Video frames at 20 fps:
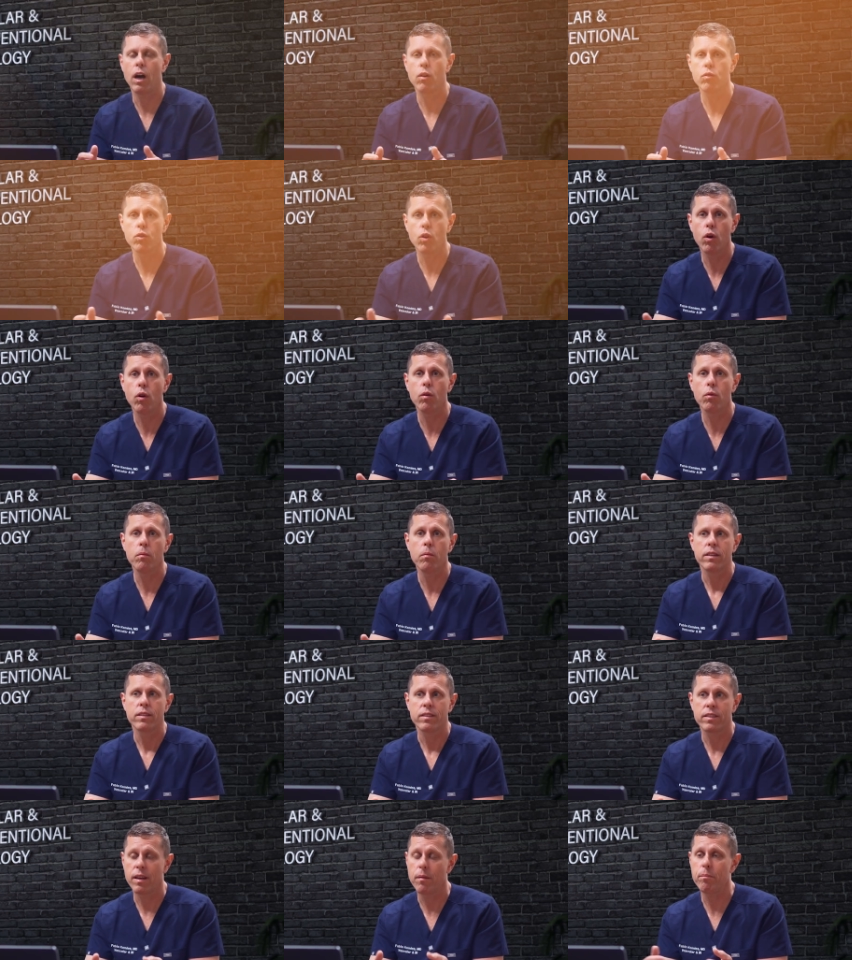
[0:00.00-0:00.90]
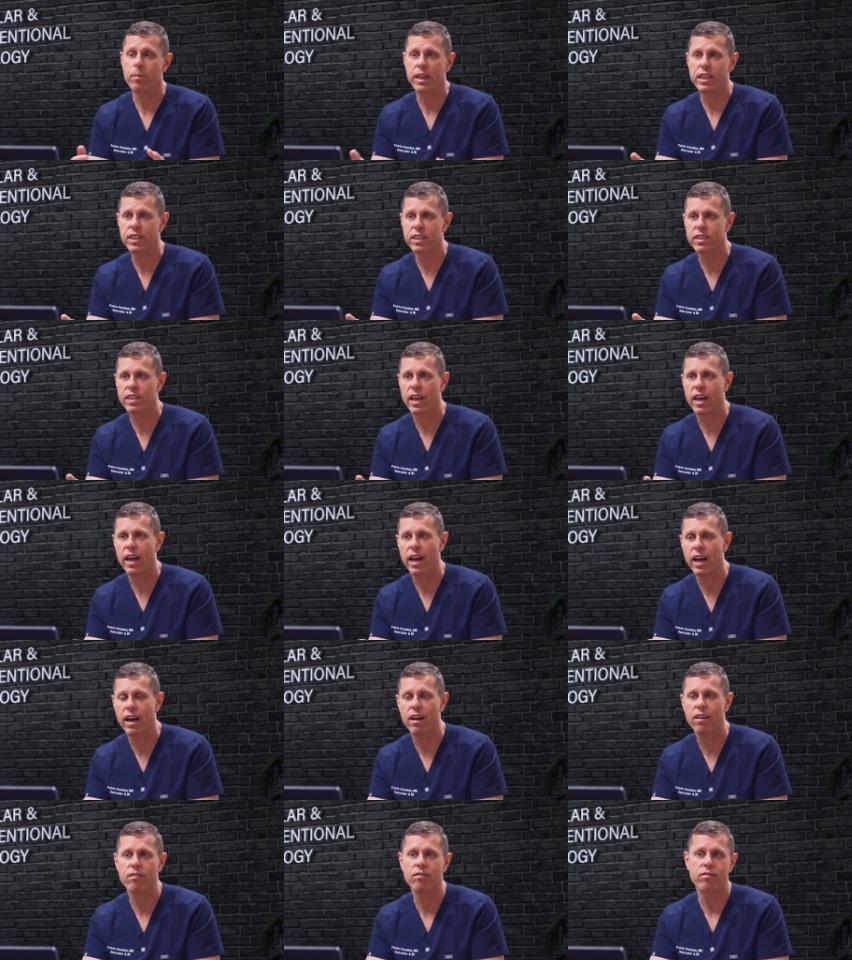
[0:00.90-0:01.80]
Although some patients can
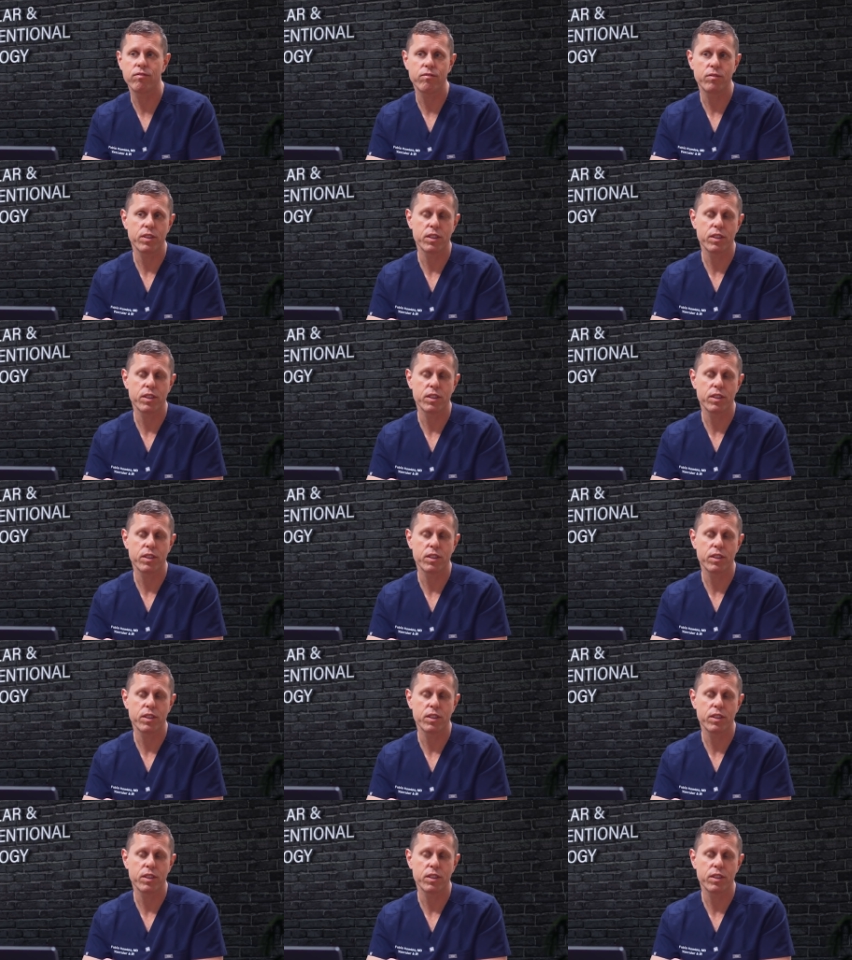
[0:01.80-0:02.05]
have